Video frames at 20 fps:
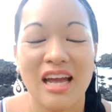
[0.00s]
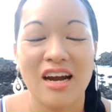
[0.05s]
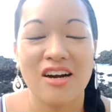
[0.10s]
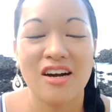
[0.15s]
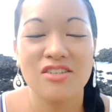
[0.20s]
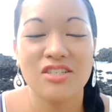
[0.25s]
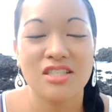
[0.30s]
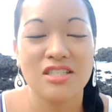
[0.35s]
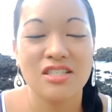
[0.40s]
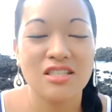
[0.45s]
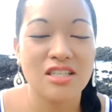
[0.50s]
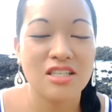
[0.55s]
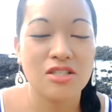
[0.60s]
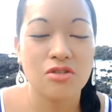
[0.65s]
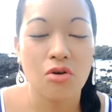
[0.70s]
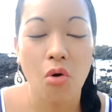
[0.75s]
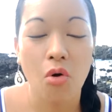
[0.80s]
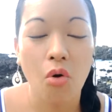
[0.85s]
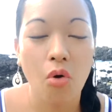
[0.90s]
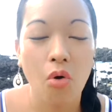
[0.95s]
are just this
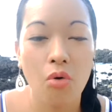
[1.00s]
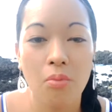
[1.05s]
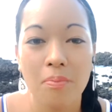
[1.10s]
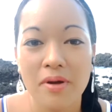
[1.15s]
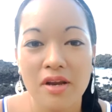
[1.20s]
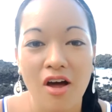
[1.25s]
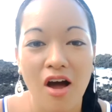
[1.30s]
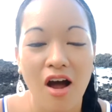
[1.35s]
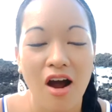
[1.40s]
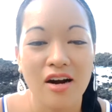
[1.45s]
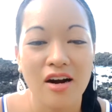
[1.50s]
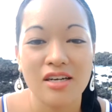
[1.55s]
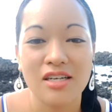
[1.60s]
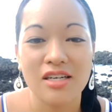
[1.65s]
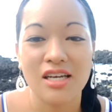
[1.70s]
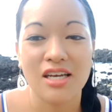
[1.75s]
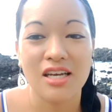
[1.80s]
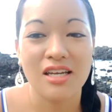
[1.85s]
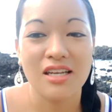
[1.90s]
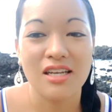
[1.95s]

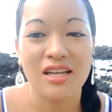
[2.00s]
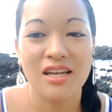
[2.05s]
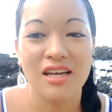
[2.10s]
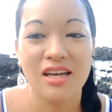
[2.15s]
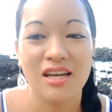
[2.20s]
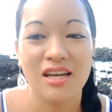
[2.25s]
open-hearted